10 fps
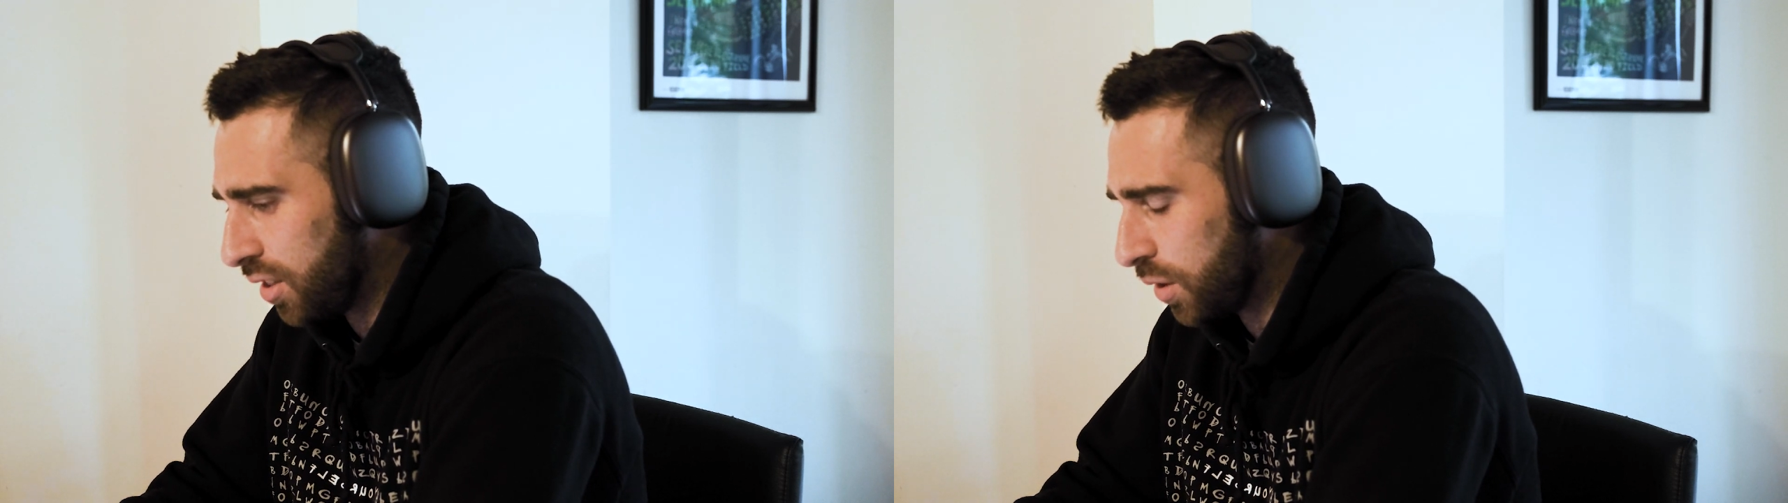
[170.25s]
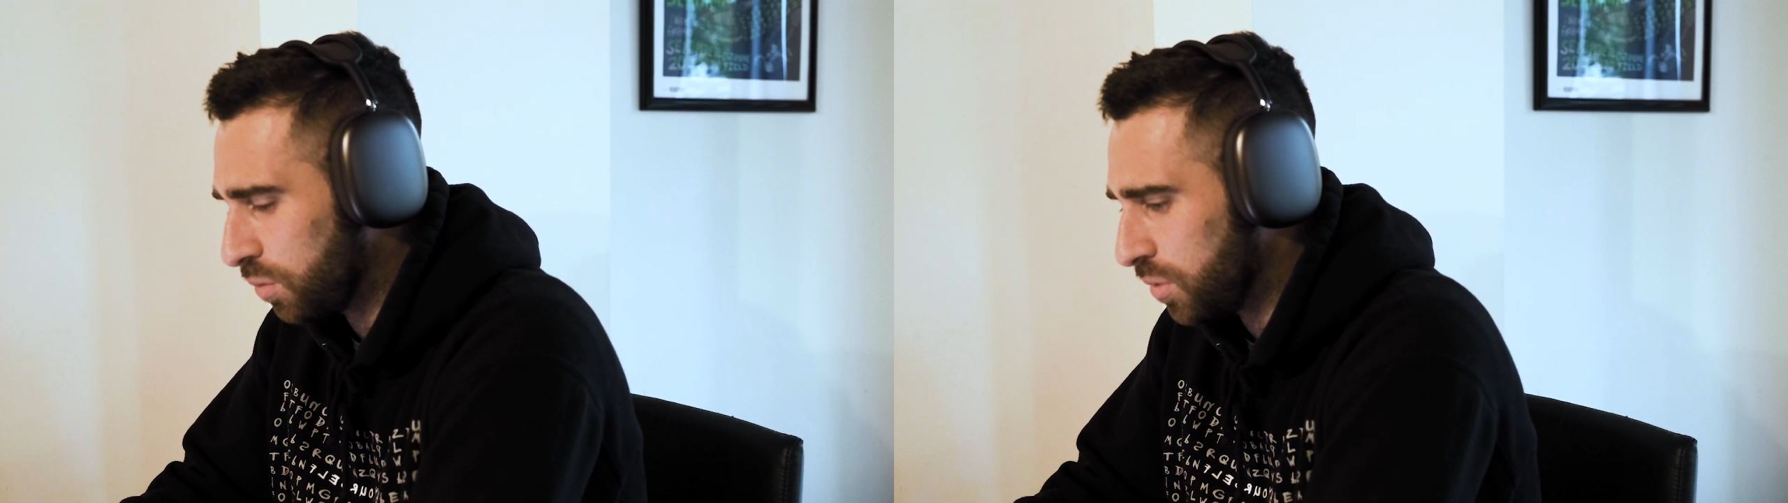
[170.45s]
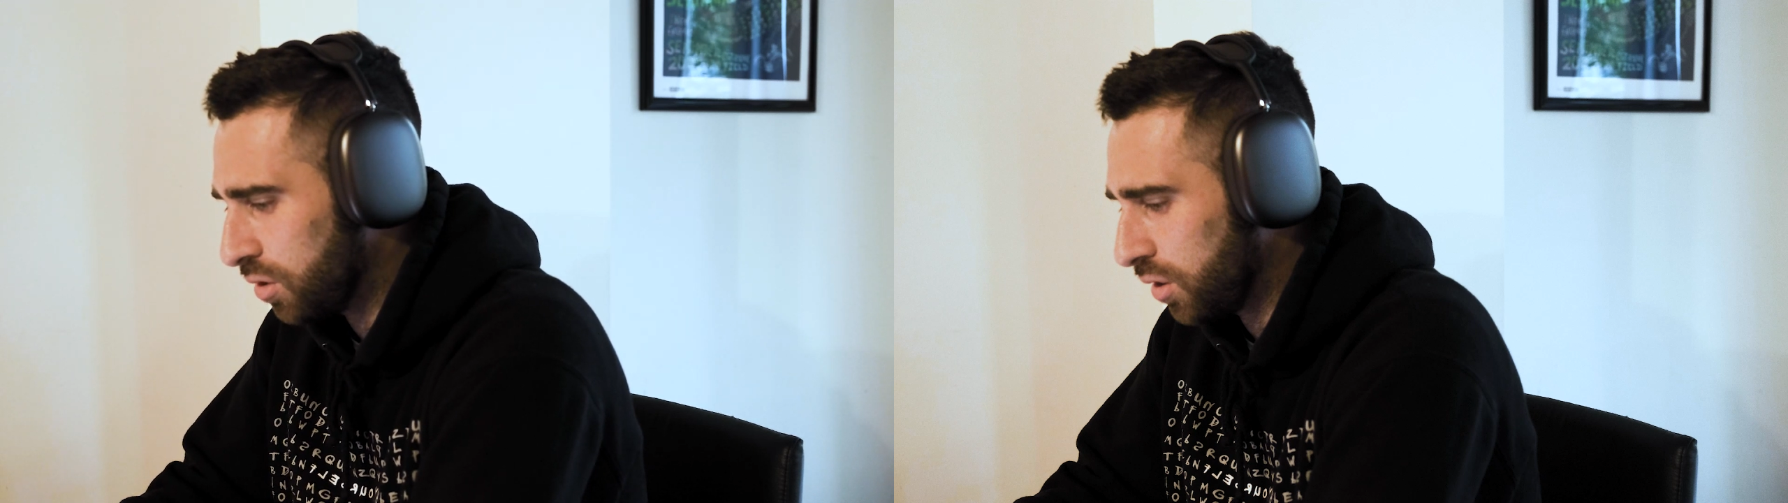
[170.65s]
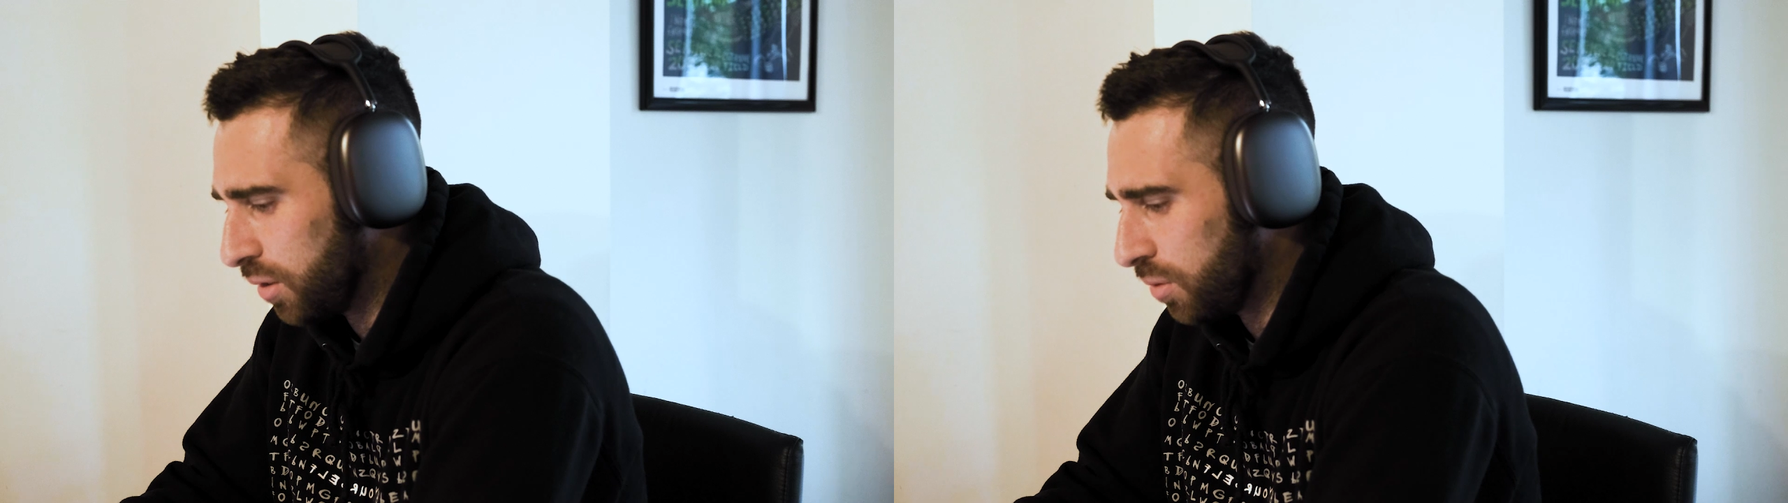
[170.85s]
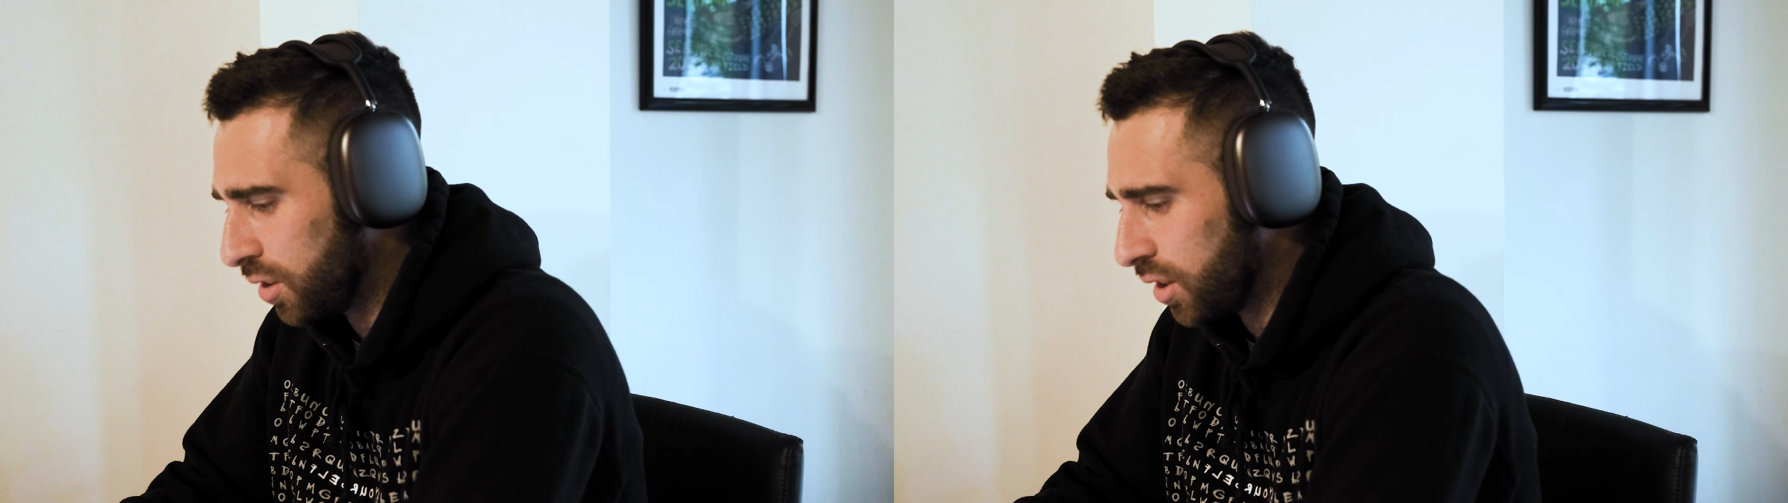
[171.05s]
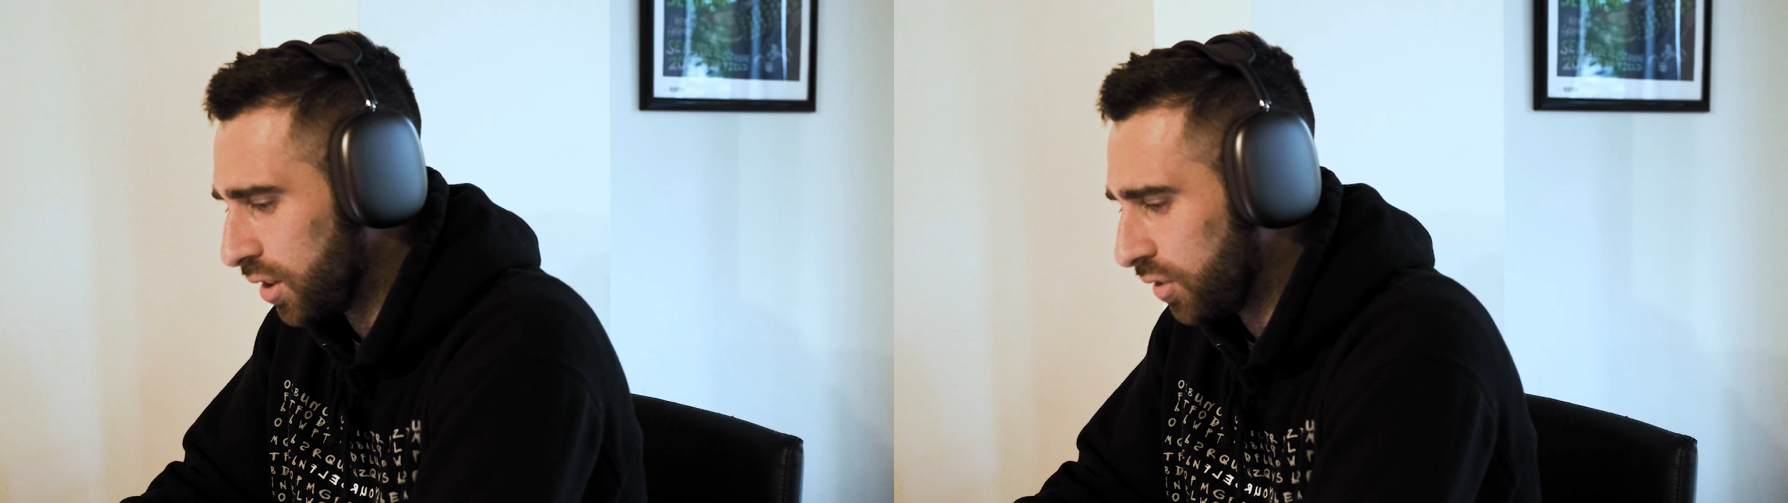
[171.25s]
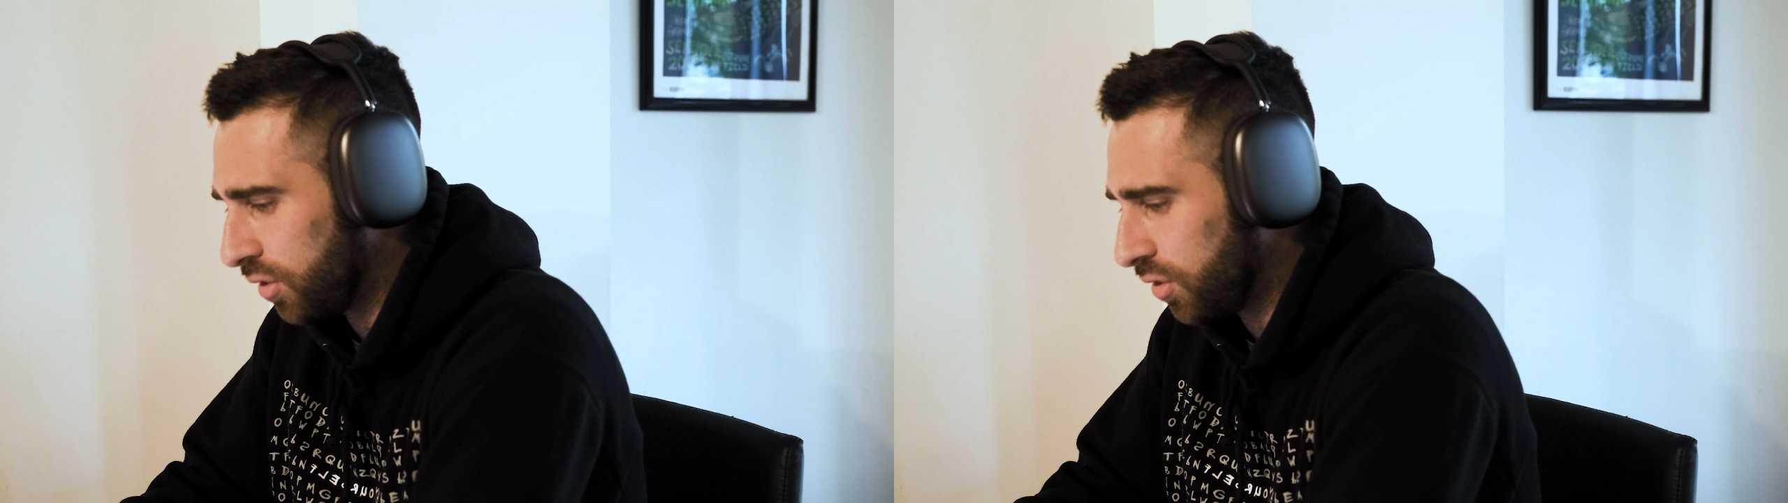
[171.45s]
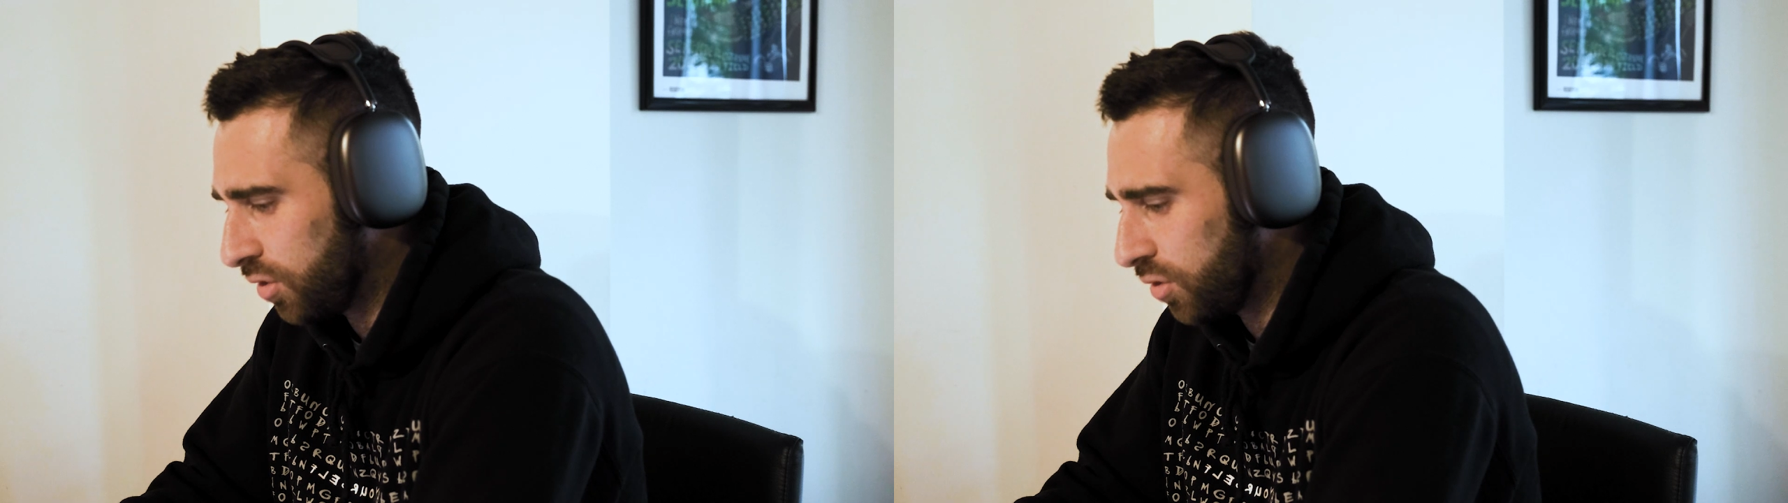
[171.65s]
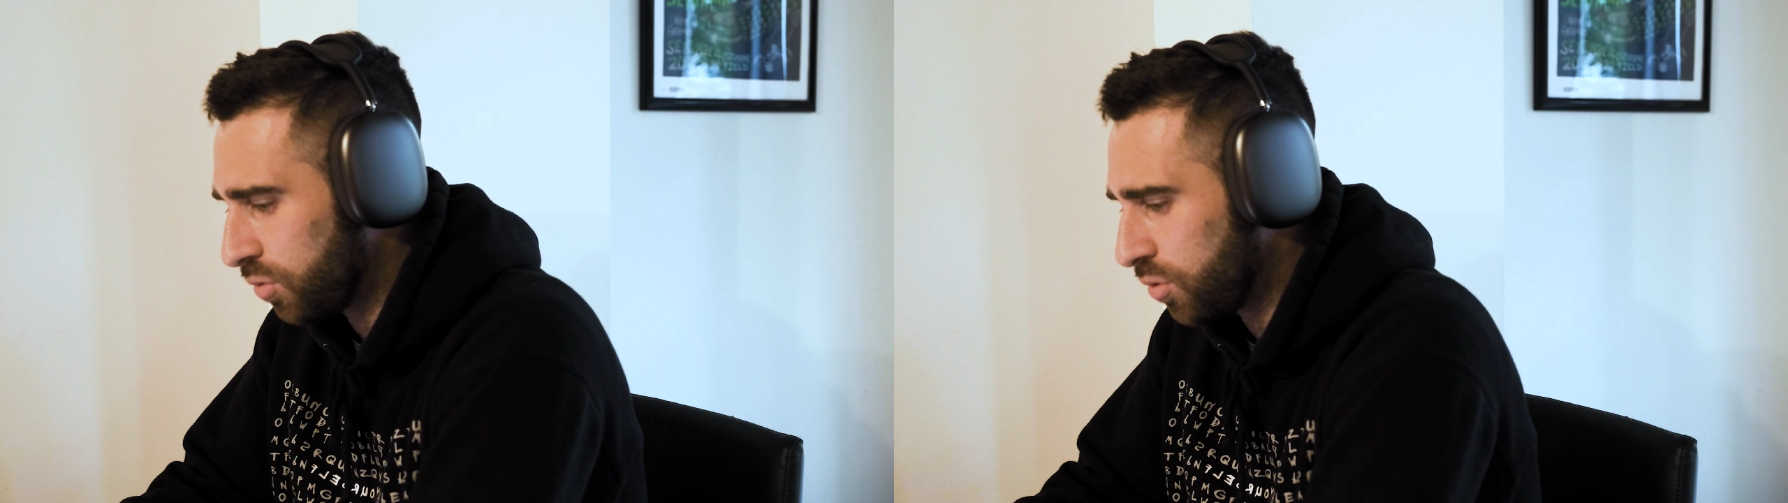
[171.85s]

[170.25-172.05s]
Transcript: think would be great with this?